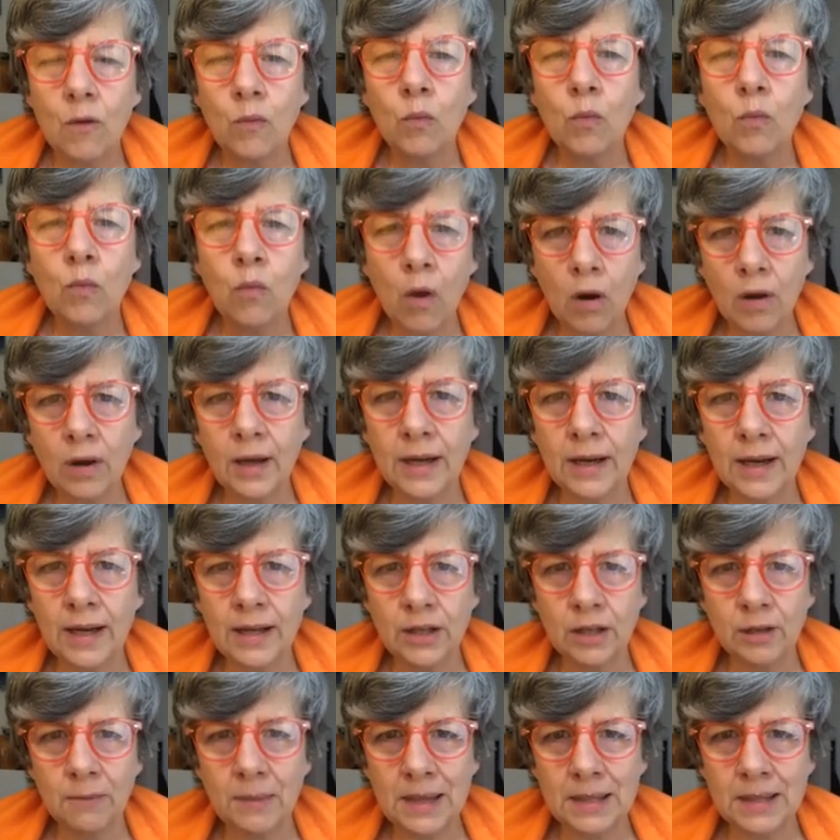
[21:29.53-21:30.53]
What can
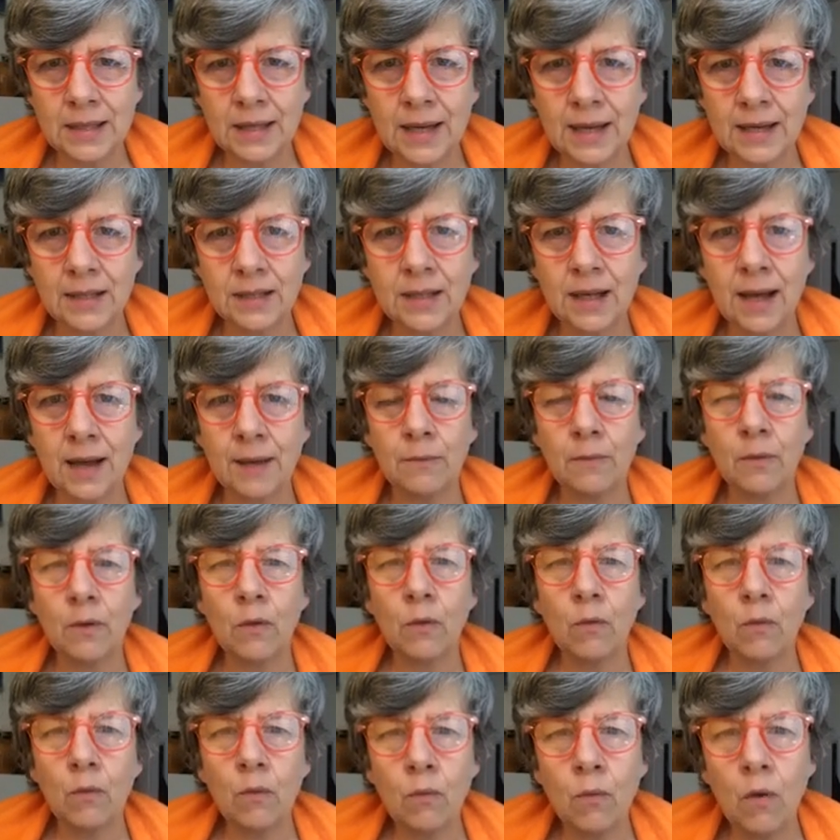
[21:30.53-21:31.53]
I do better next time?
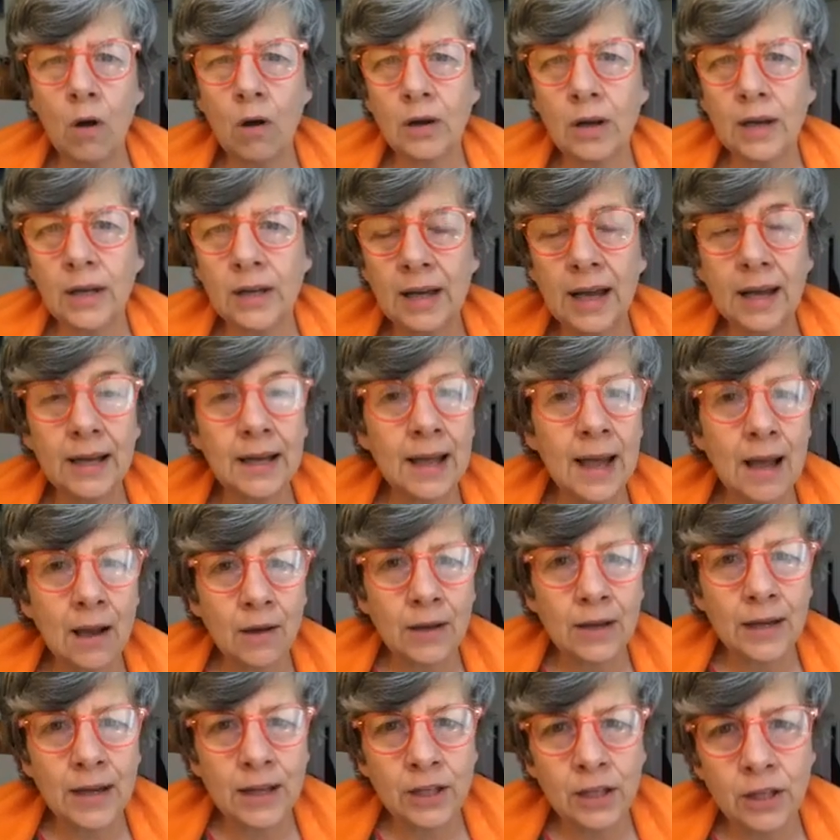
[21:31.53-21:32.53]
How
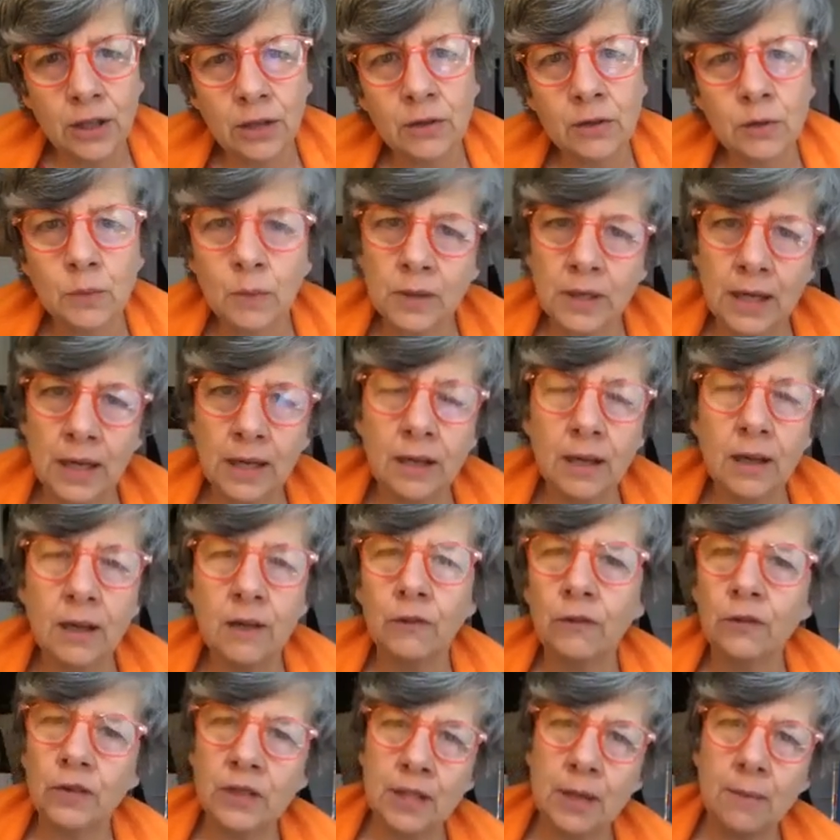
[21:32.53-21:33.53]
can I use what I
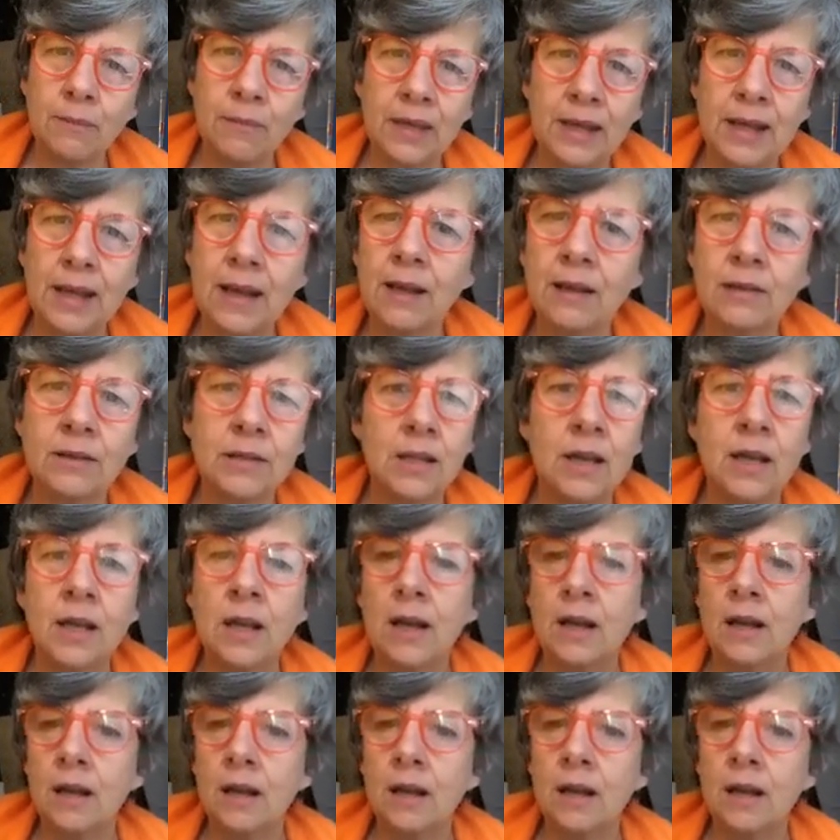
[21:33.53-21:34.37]
learned for something else,